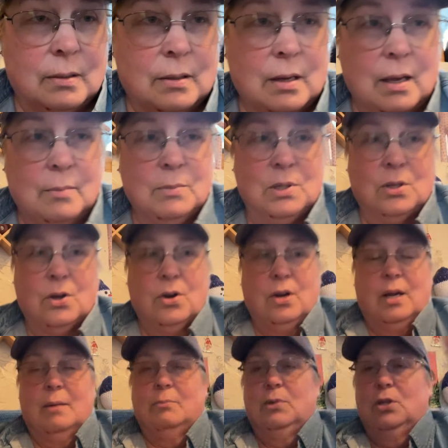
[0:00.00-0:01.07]
I'm
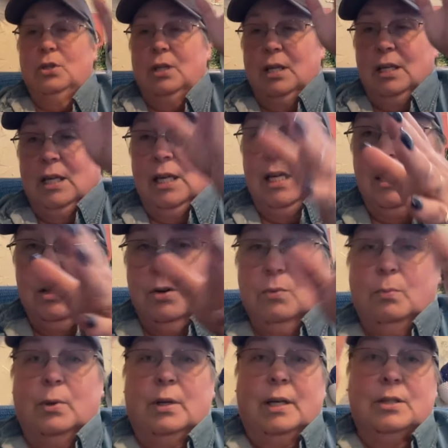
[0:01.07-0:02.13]
sorry, I'm looking here,
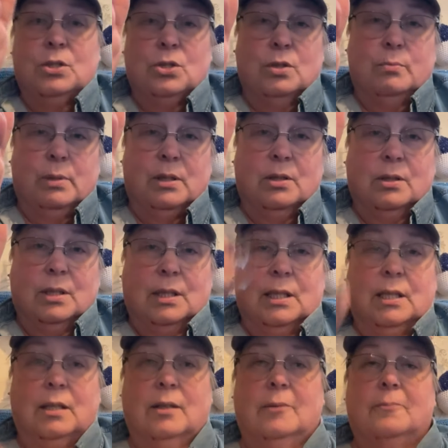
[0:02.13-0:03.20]
but I should be looking
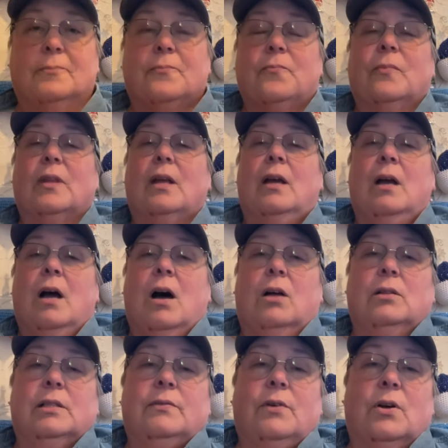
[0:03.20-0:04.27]
here. I'll
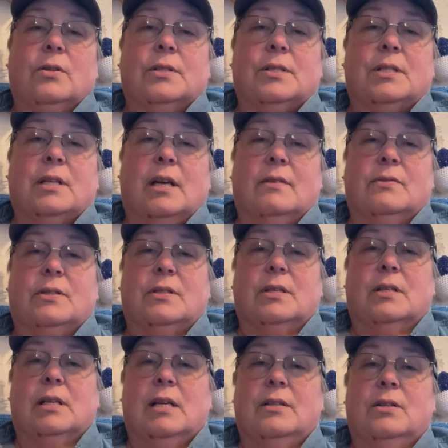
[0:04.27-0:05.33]
leave all the
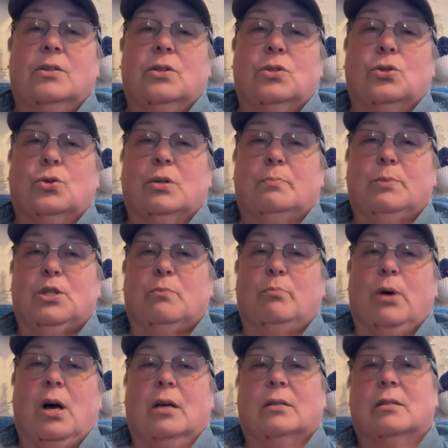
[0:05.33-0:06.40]
stuffs in the description
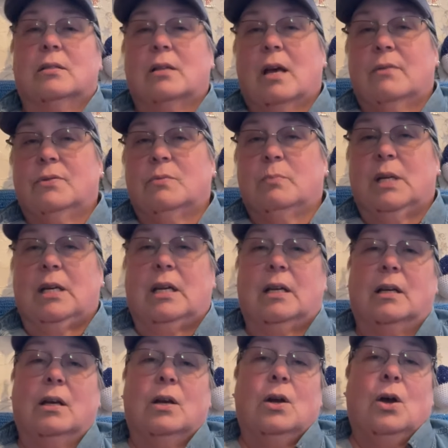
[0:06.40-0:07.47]
box. Stuffs meaning
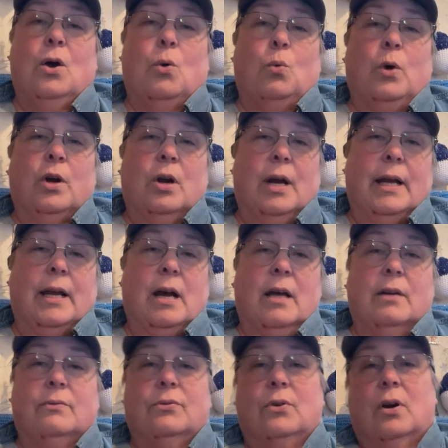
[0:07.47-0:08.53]
where I got
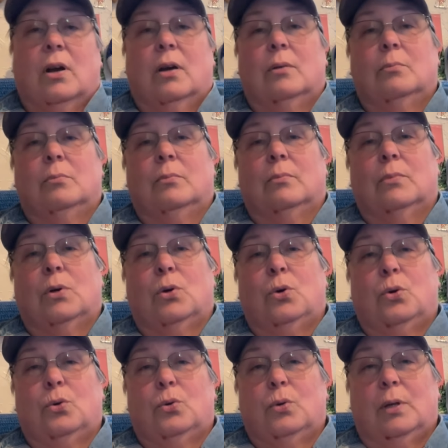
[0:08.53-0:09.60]
it from,
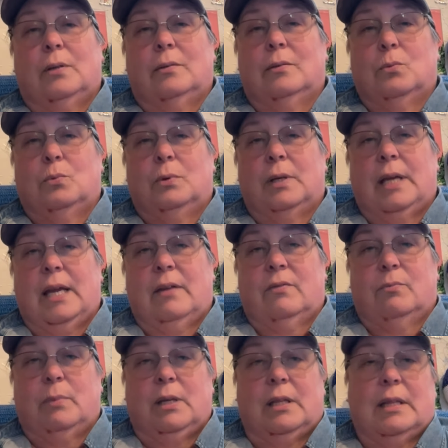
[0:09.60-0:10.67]
who gave
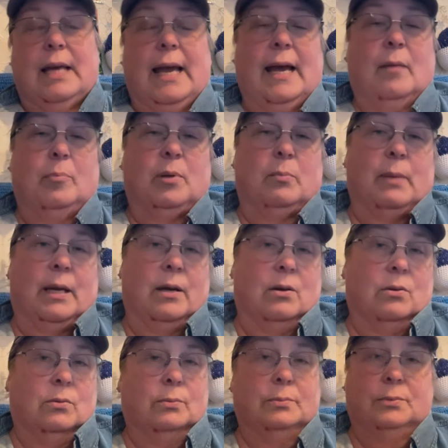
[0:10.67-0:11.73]
me the happy
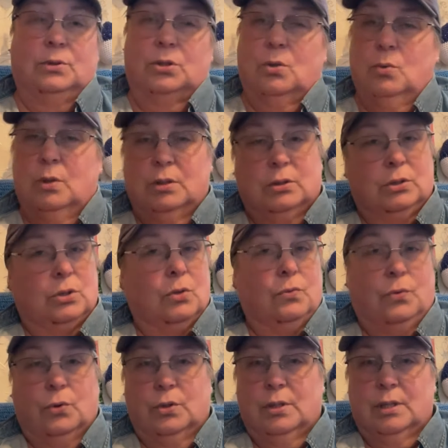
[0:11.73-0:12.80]
mail, so on, so
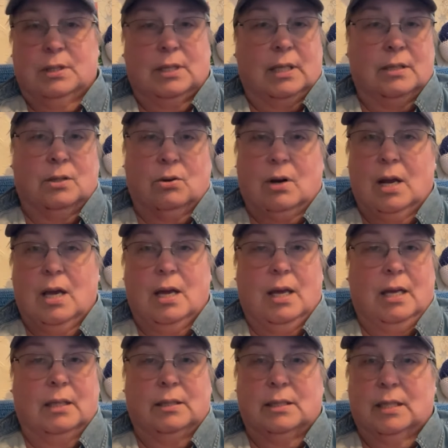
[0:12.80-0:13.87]
forth, etc.,
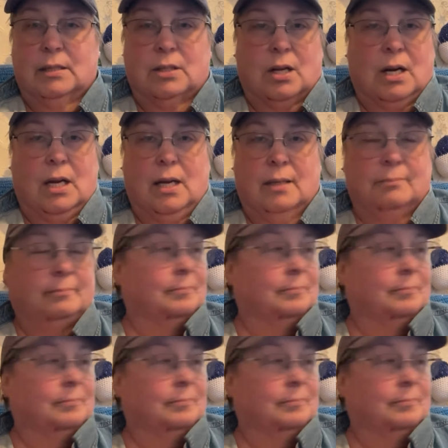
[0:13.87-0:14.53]
etc.